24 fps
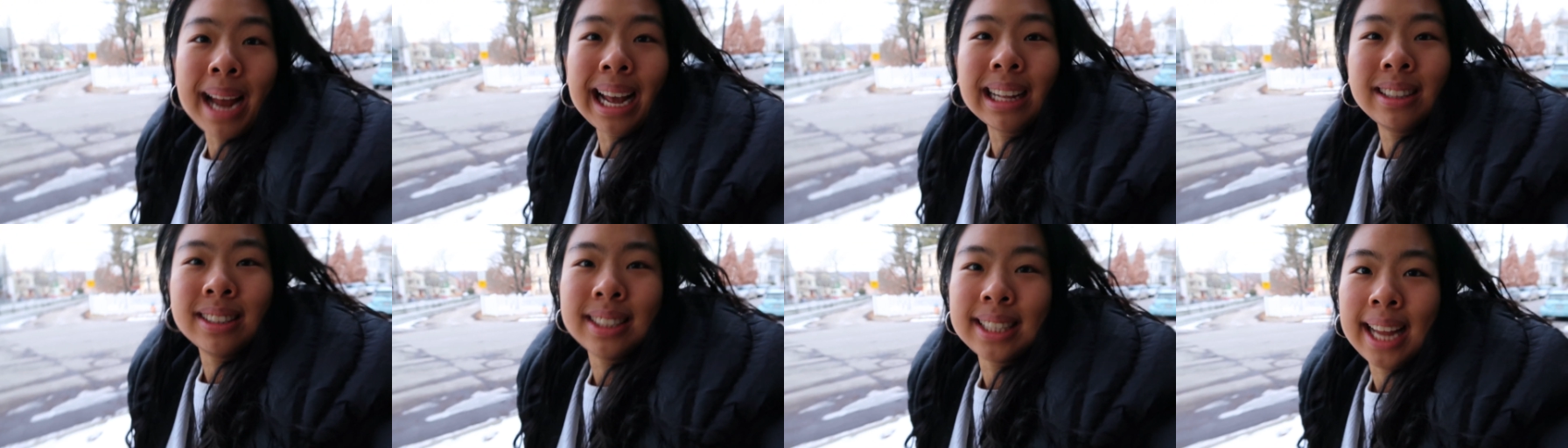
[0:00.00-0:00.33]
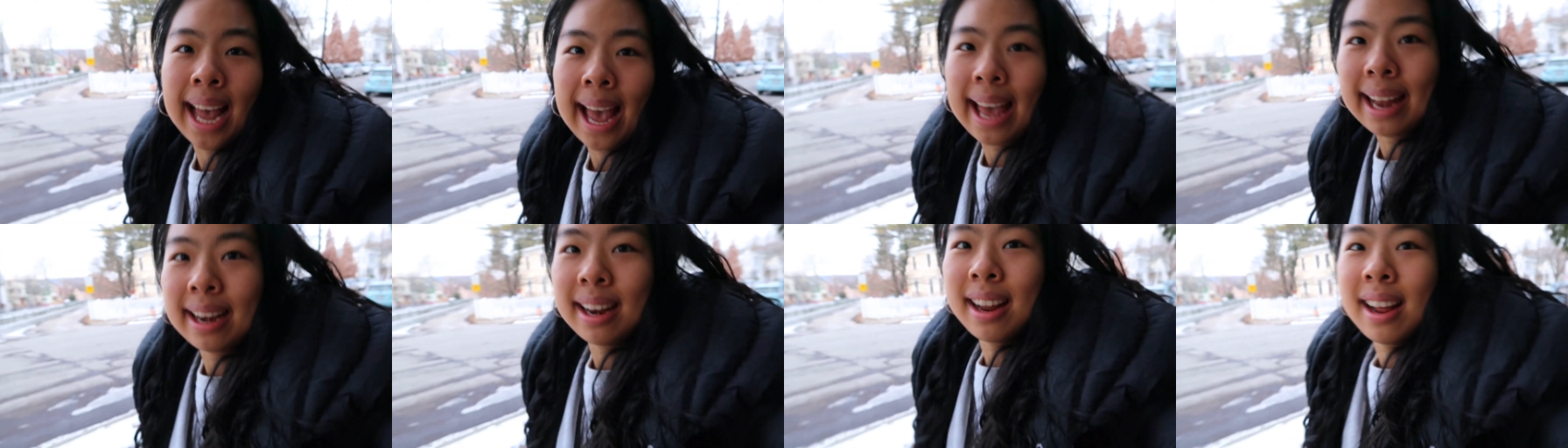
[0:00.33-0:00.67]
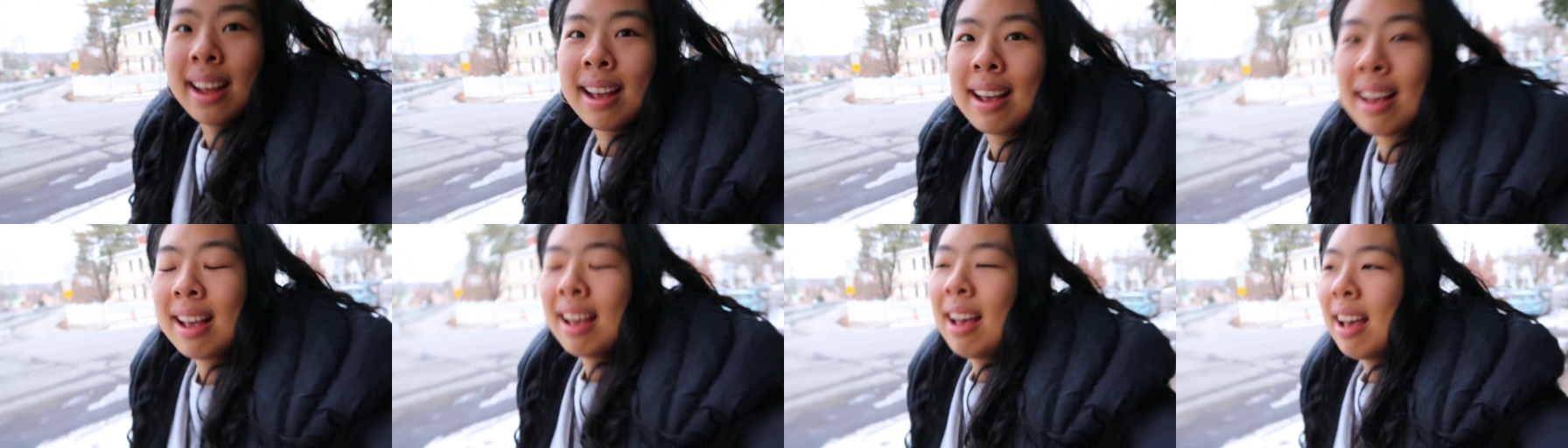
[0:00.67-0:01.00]
So you get to
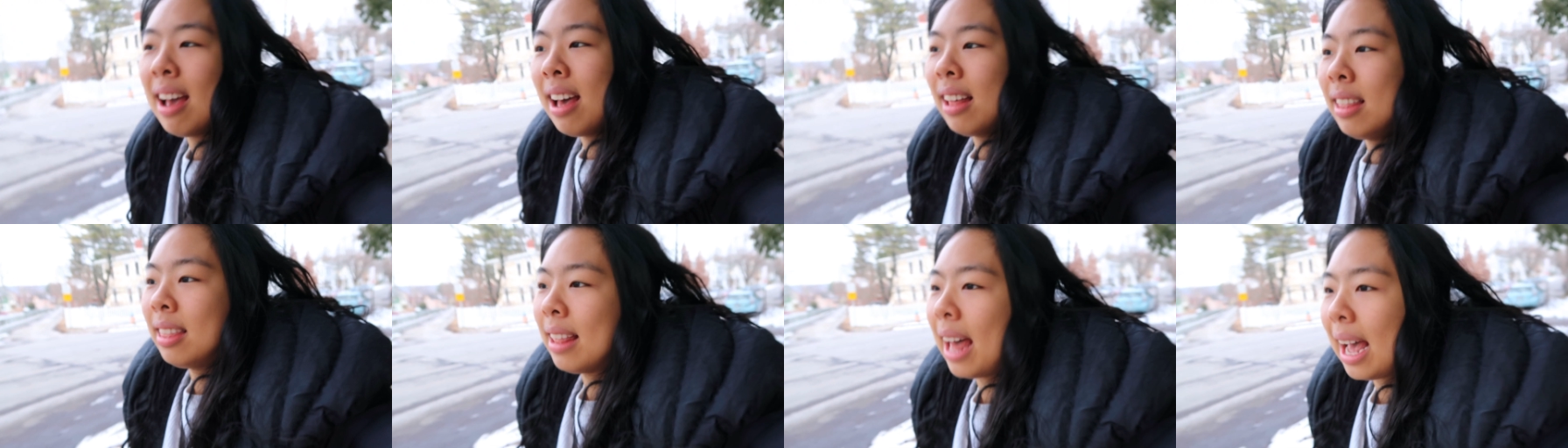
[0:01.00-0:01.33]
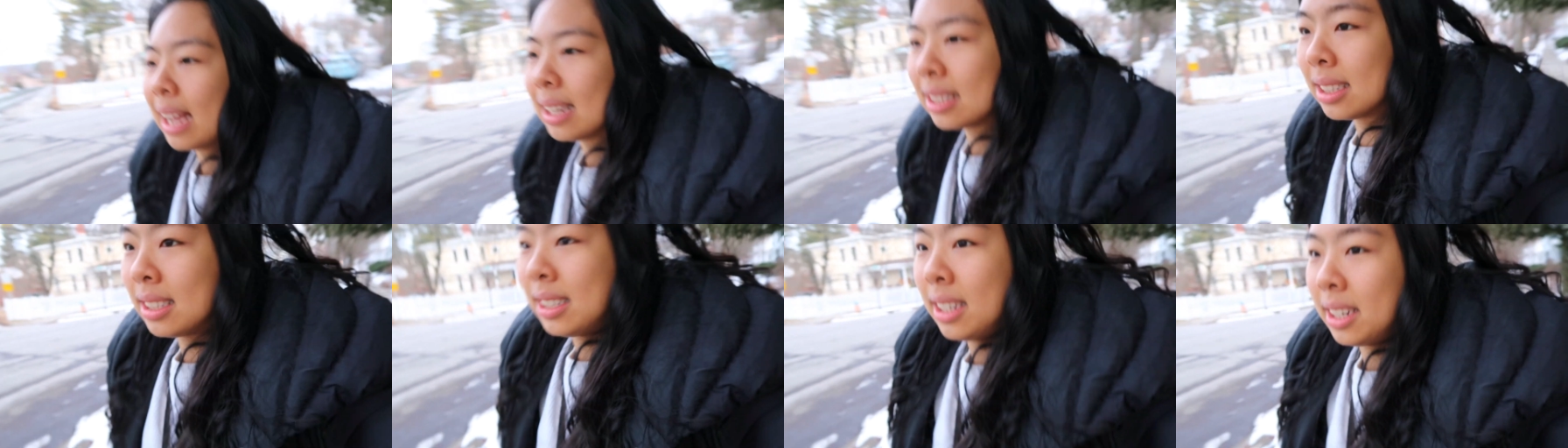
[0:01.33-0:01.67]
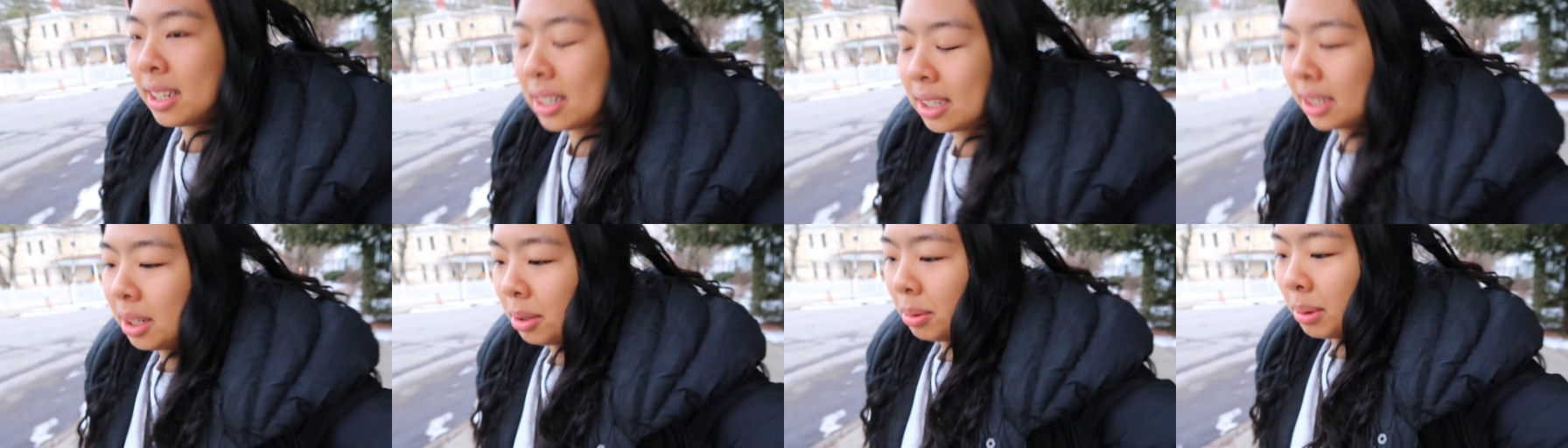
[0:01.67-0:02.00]
hear my lovely voice
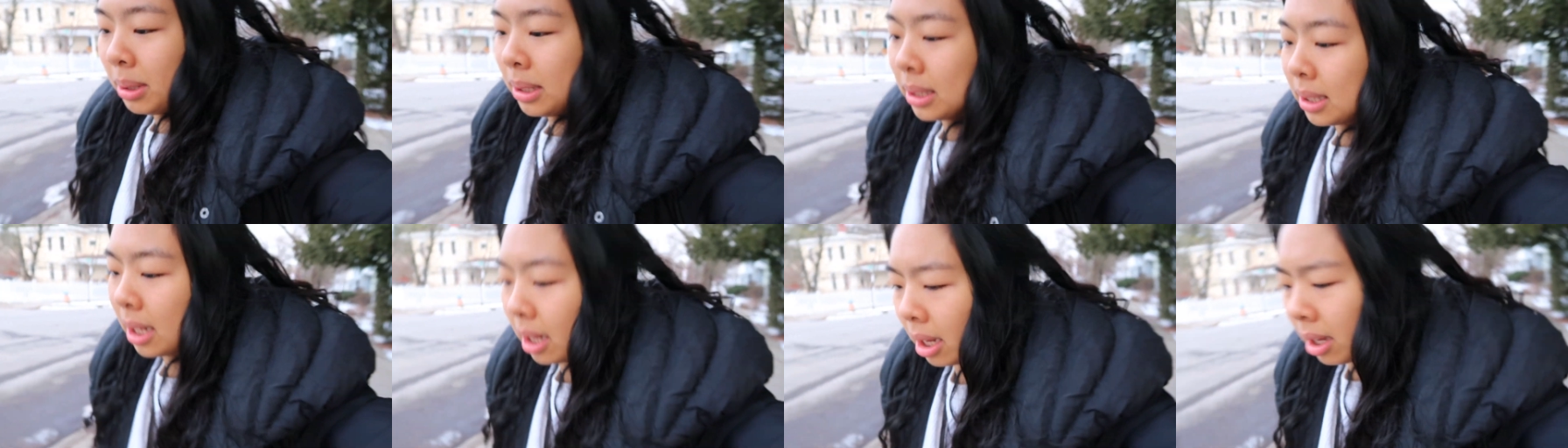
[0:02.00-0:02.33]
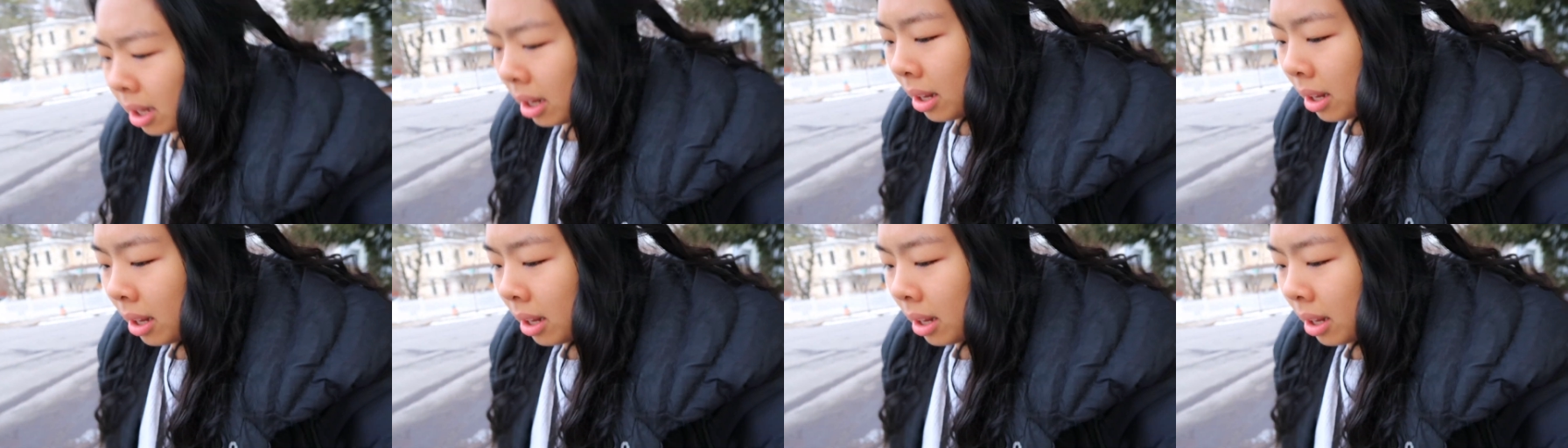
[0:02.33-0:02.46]
through this.